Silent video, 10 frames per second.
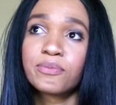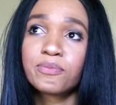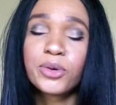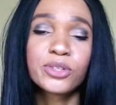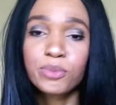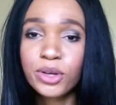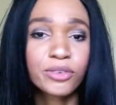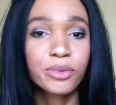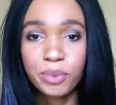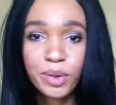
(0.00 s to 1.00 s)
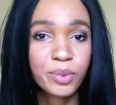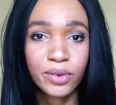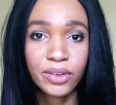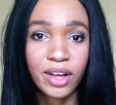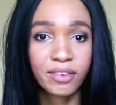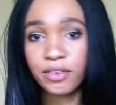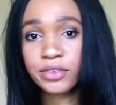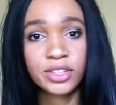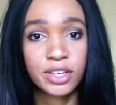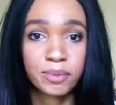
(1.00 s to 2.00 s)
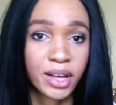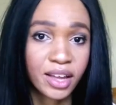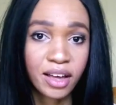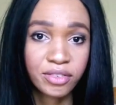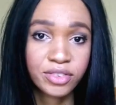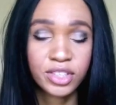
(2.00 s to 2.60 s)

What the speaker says: most beautiful people I've ever seen in my life.